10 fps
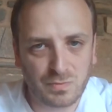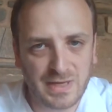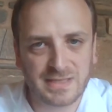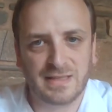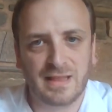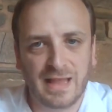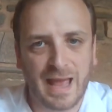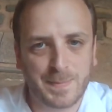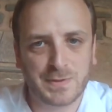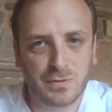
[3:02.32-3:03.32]
reason, the
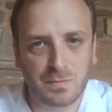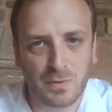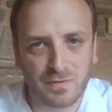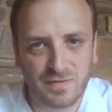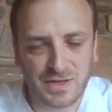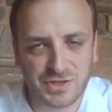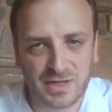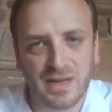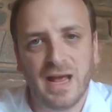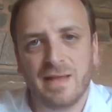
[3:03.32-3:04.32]
absolute
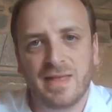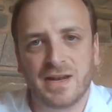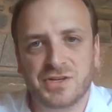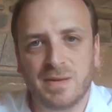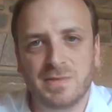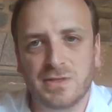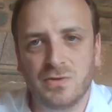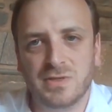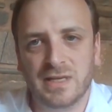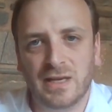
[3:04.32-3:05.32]
motivation that Hashem is
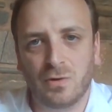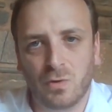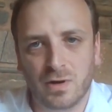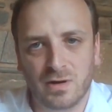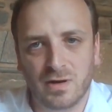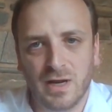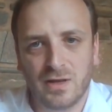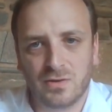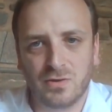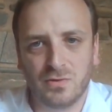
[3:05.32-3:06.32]
using in order
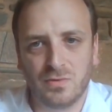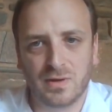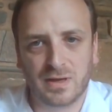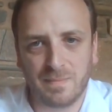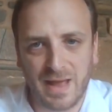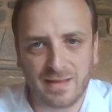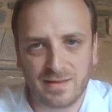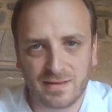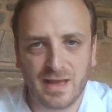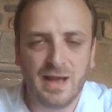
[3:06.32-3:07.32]
to command it.
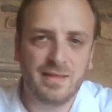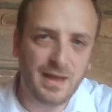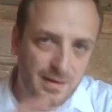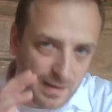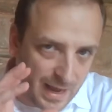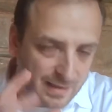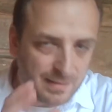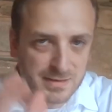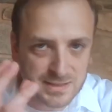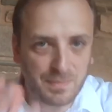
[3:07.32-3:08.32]

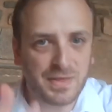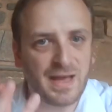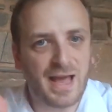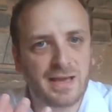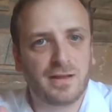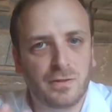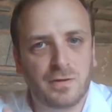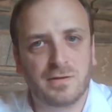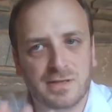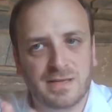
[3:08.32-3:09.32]
There's something I can
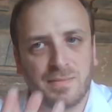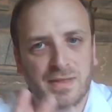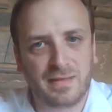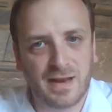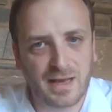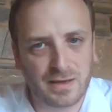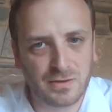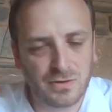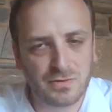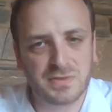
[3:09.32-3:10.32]
learn, there's something that I could
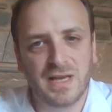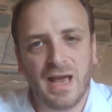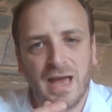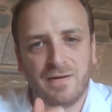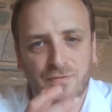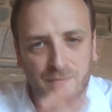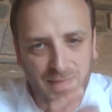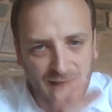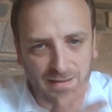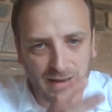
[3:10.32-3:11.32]
use, and from
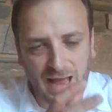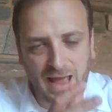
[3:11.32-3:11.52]
that